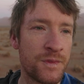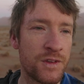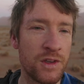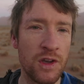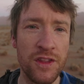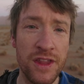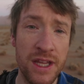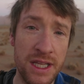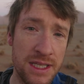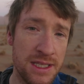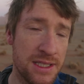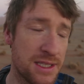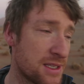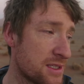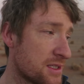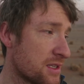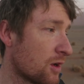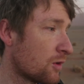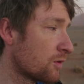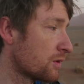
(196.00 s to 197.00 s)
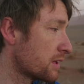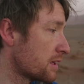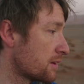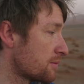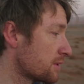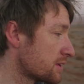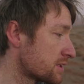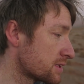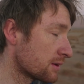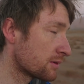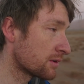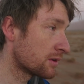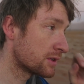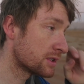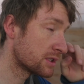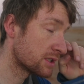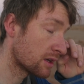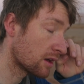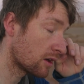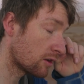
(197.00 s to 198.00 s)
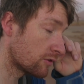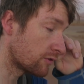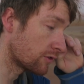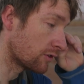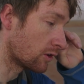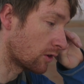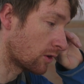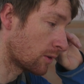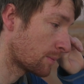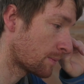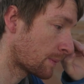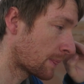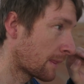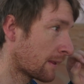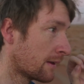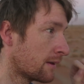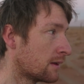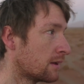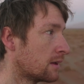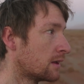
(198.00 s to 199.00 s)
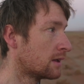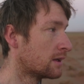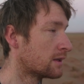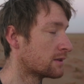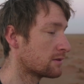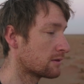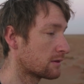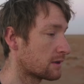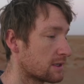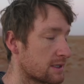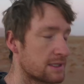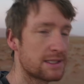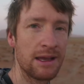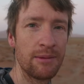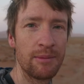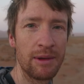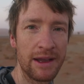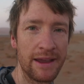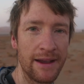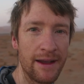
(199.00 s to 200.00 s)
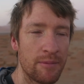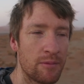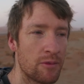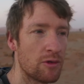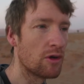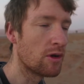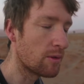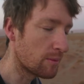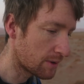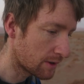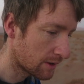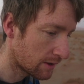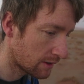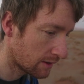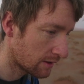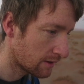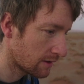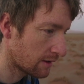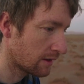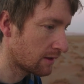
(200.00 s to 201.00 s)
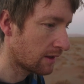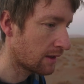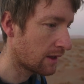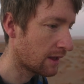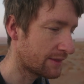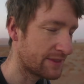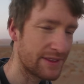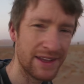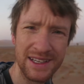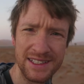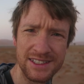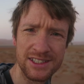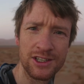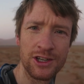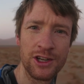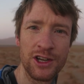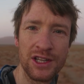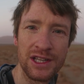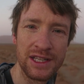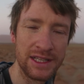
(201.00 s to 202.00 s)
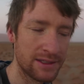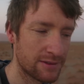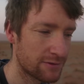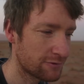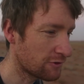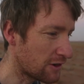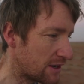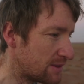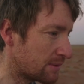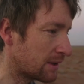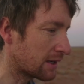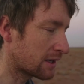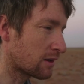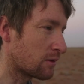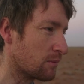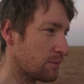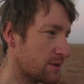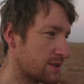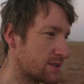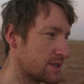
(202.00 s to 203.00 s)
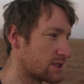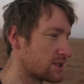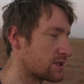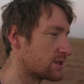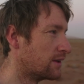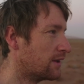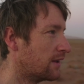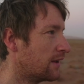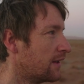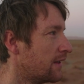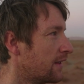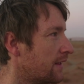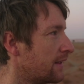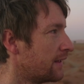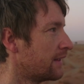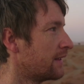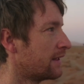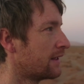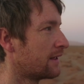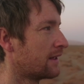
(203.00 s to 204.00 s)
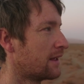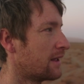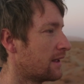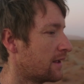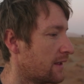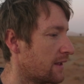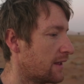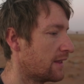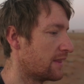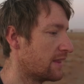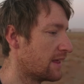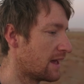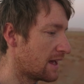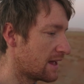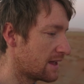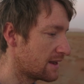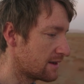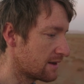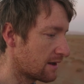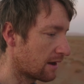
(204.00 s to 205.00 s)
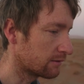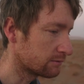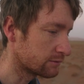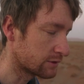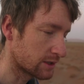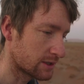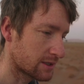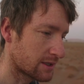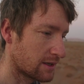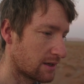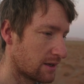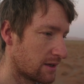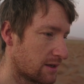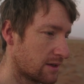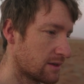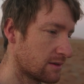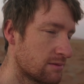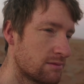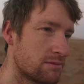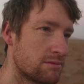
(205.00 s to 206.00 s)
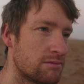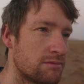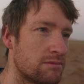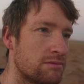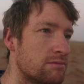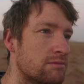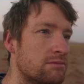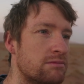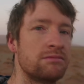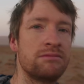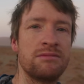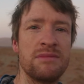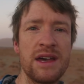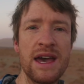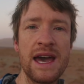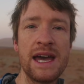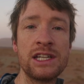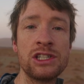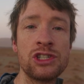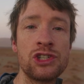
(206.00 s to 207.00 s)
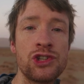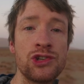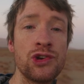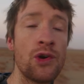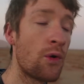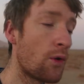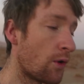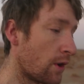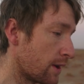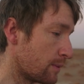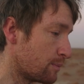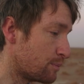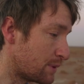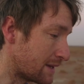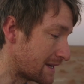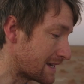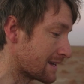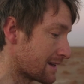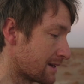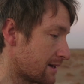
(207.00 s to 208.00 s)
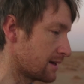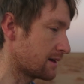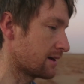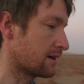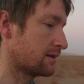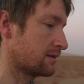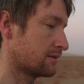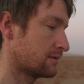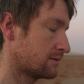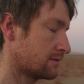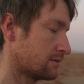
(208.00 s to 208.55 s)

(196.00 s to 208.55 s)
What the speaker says: So I think this is the only image I'm going to go for. So I'm going to set my camera up nice and early, frame my composition, and then I'm just going to enjoy being here.